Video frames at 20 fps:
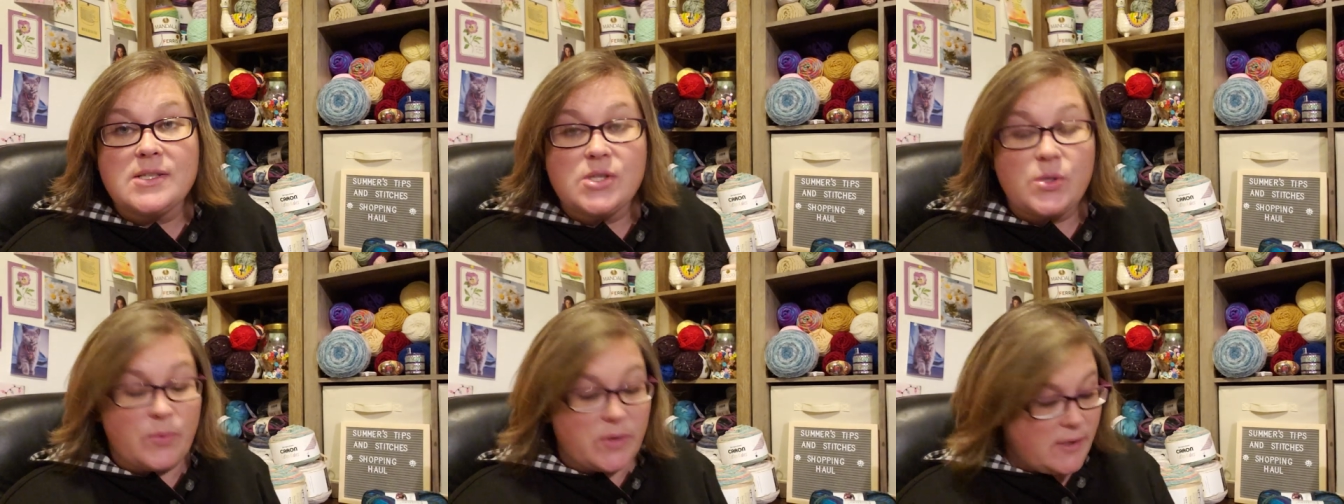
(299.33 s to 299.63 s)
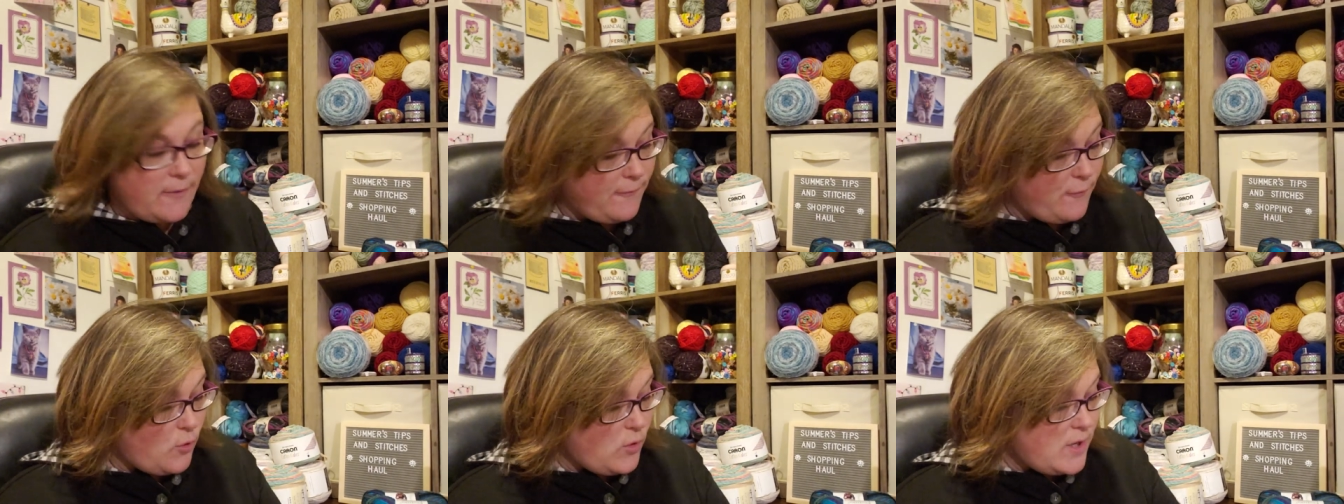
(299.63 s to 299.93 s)
So with
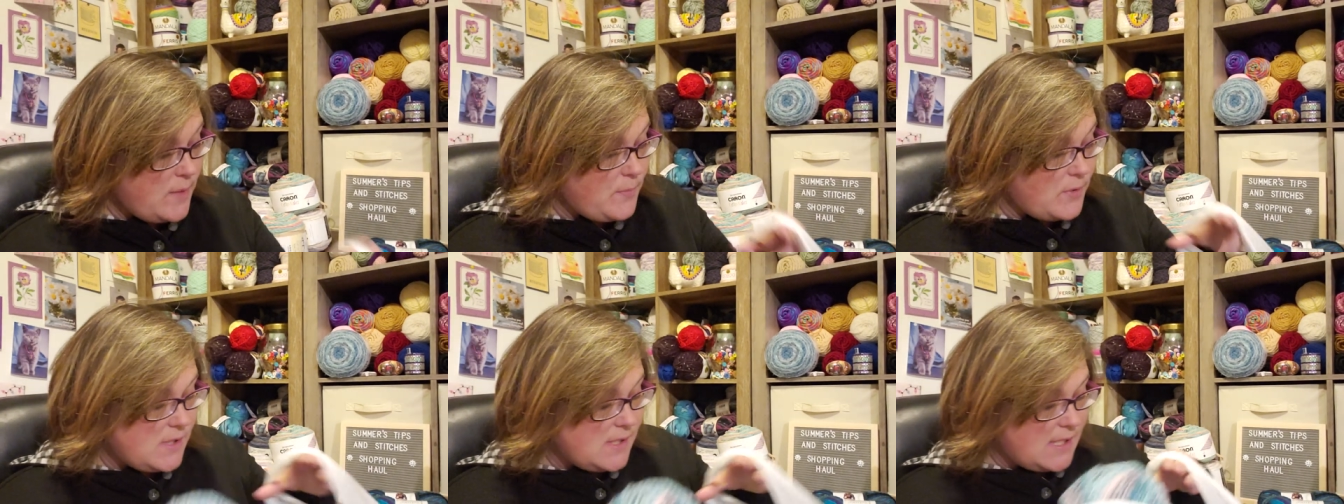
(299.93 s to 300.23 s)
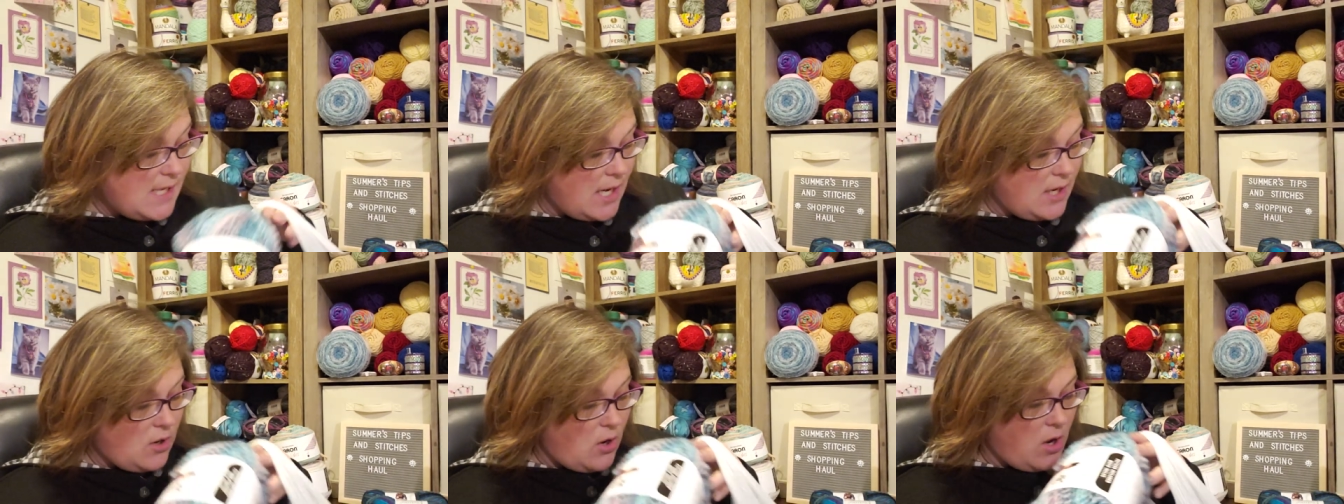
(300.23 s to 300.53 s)
the
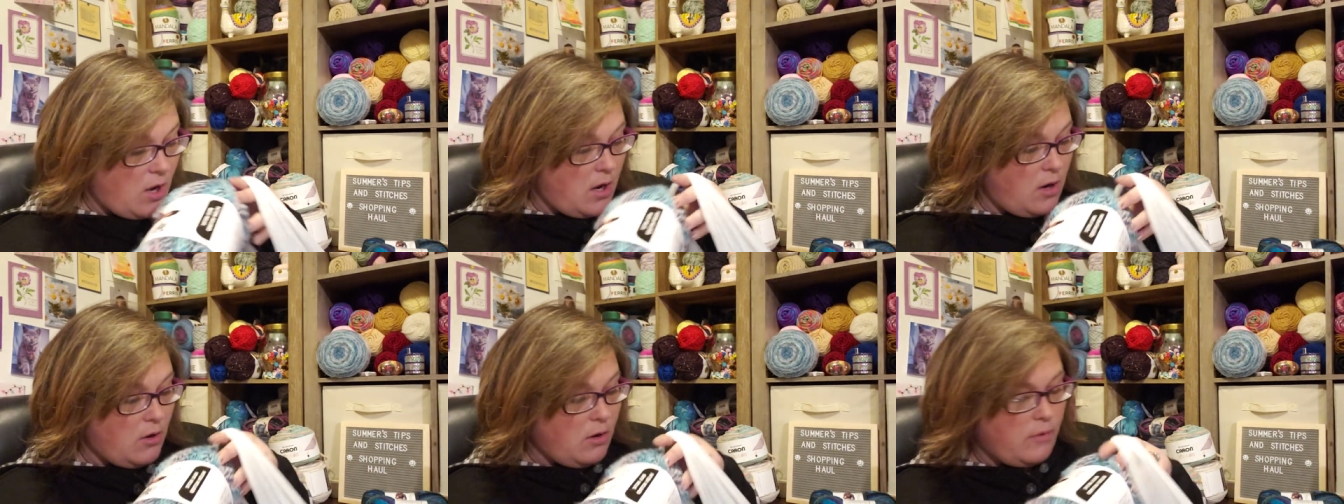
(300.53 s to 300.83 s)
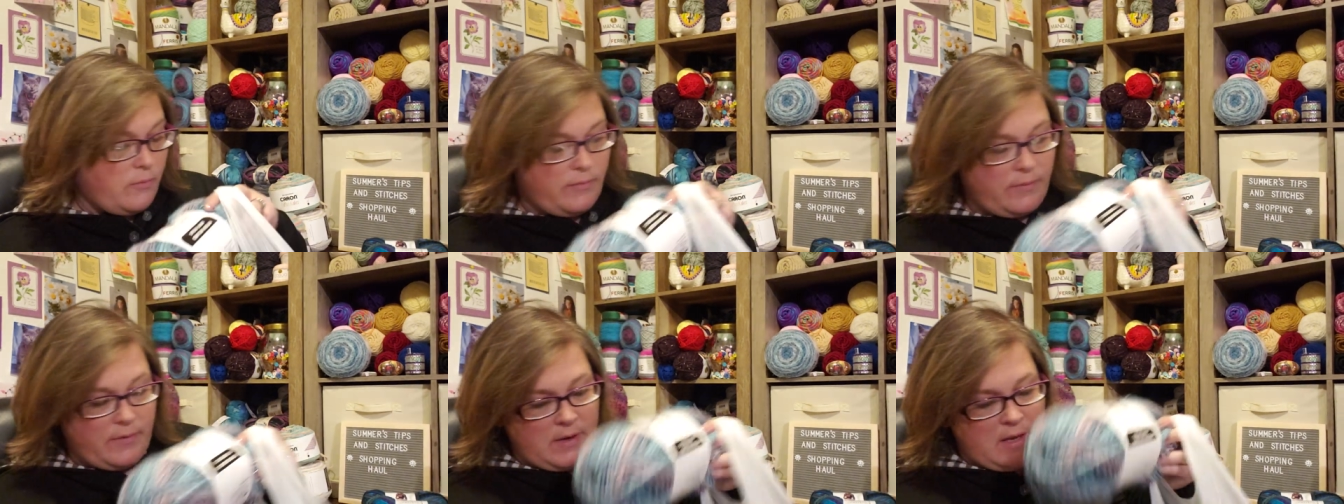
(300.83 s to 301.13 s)
40% off,
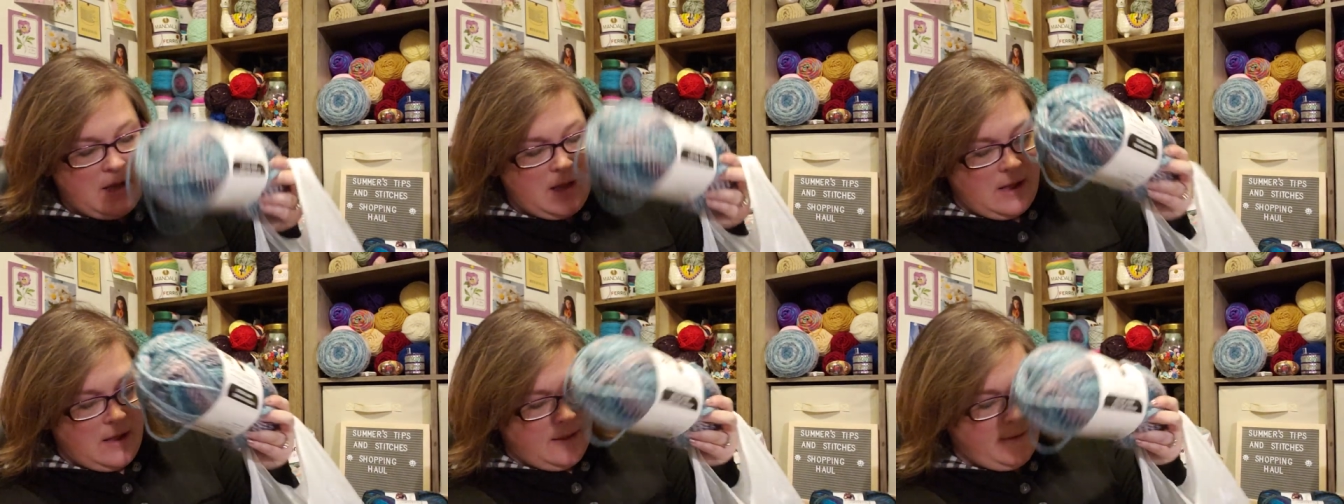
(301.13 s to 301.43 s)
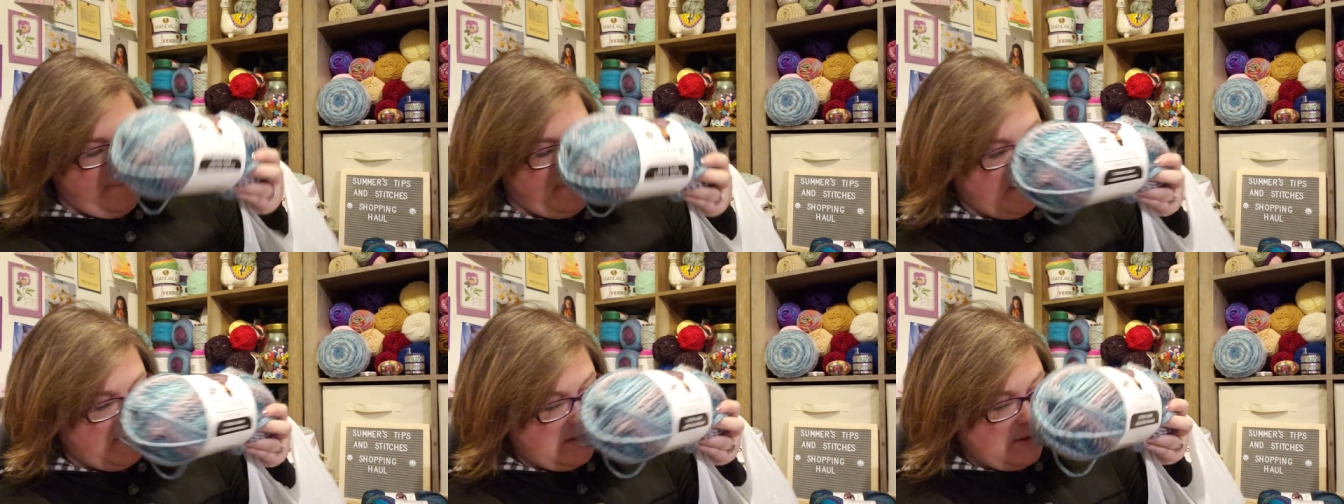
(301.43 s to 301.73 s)
or
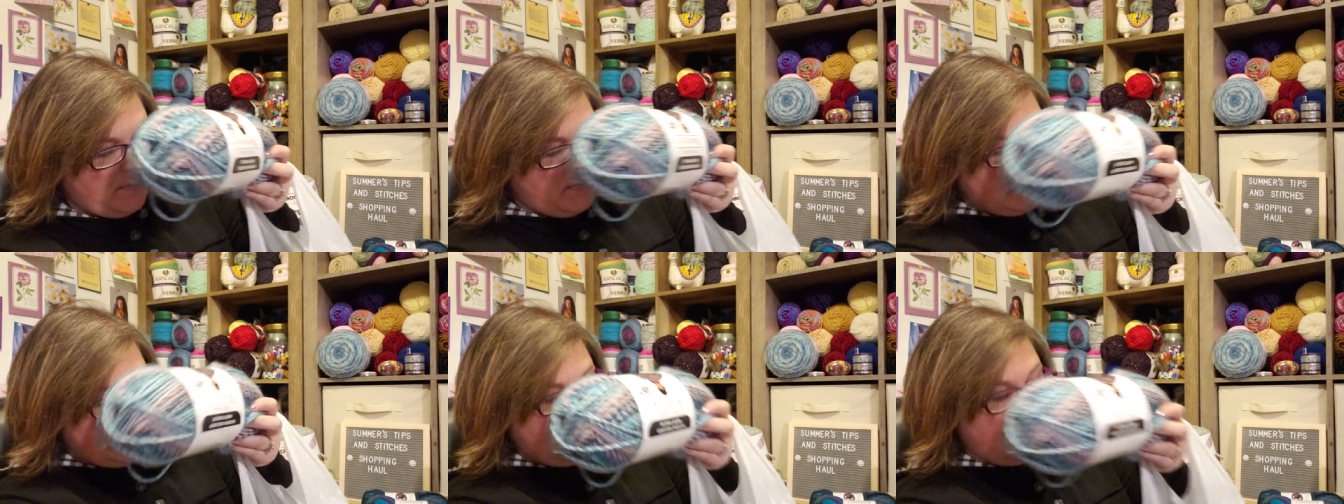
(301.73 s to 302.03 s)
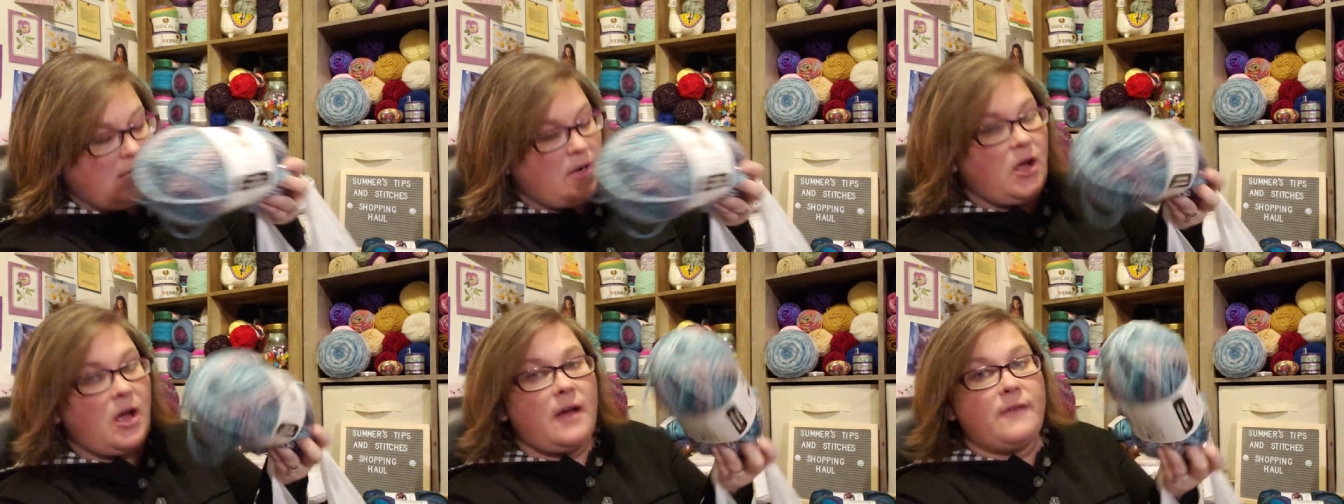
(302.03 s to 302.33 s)

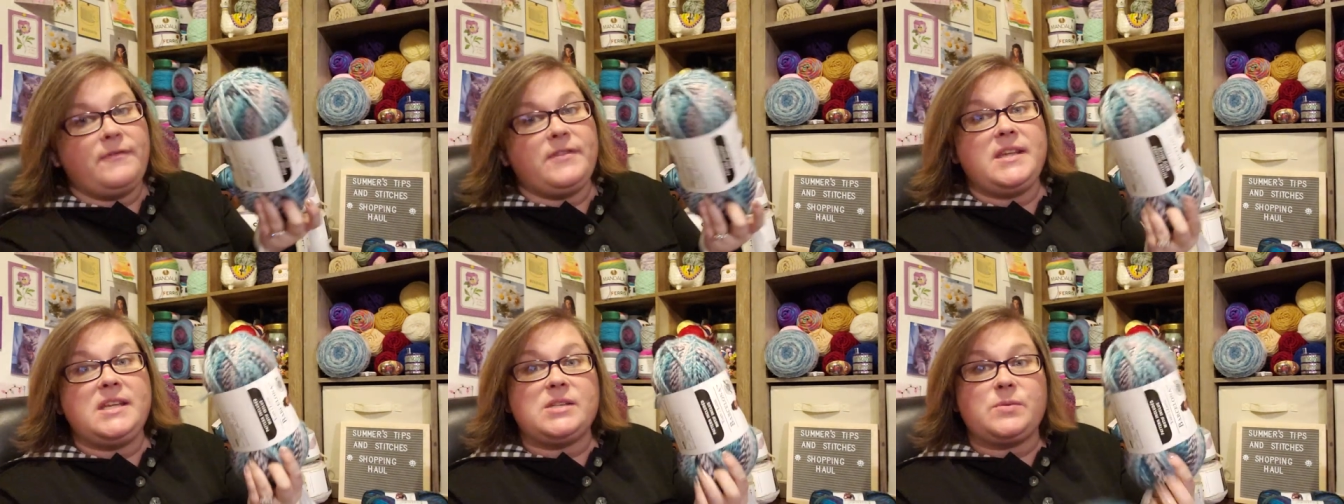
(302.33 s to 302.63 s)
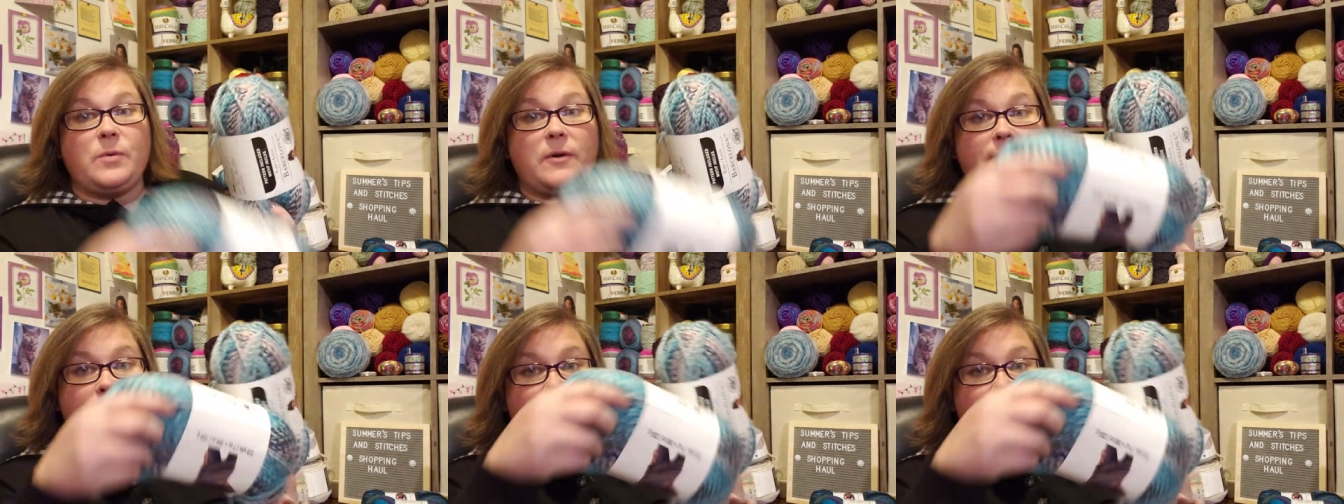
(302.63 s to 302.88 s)
50% off, these were